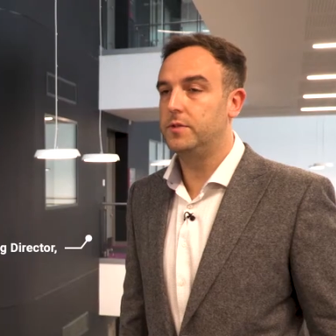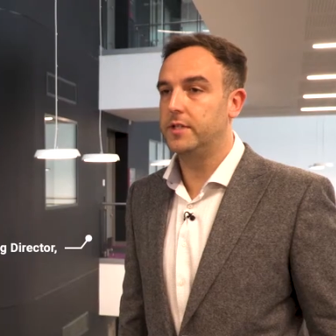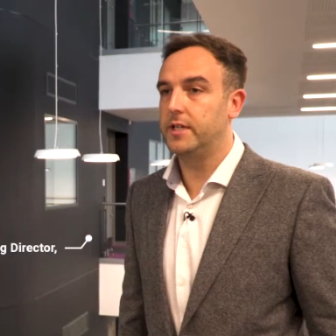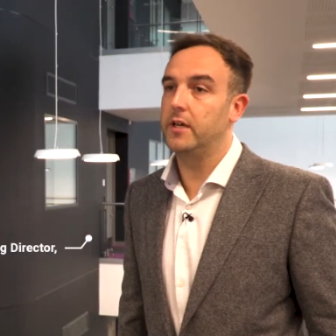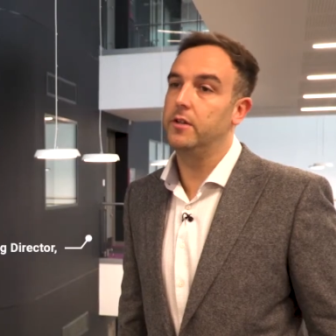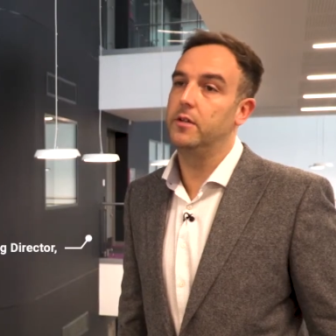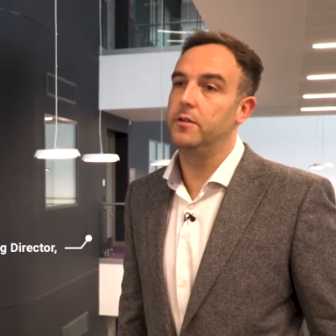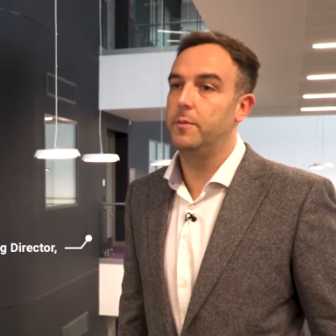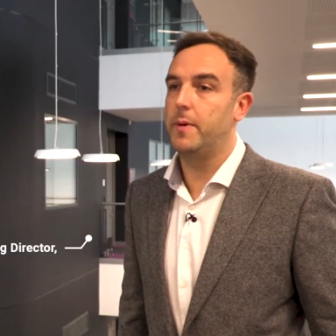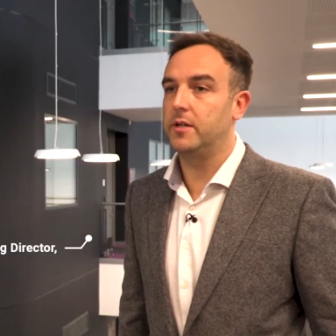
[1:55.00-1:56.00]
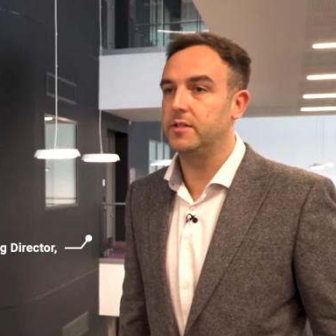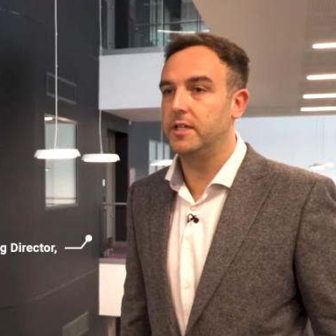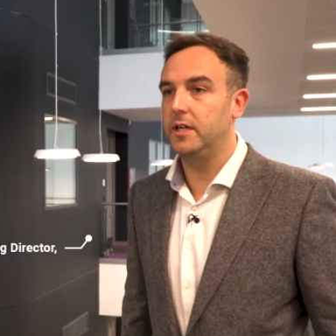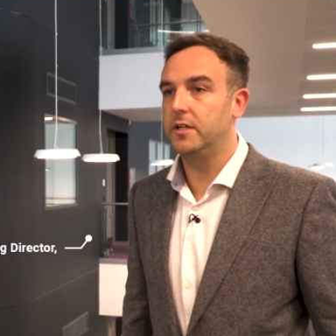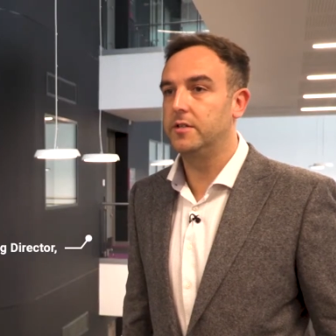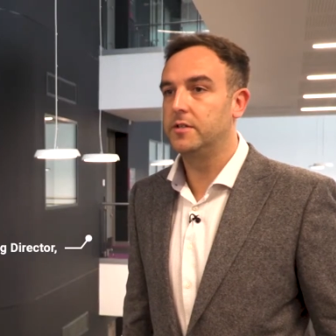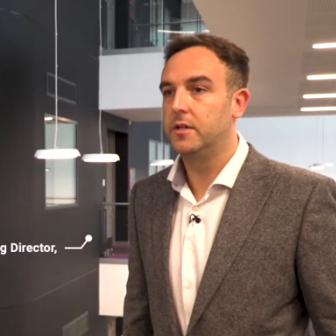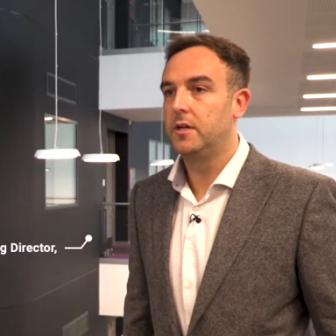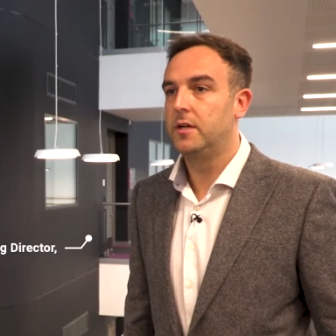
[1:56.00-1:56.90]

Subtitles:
to take the metal ceilings,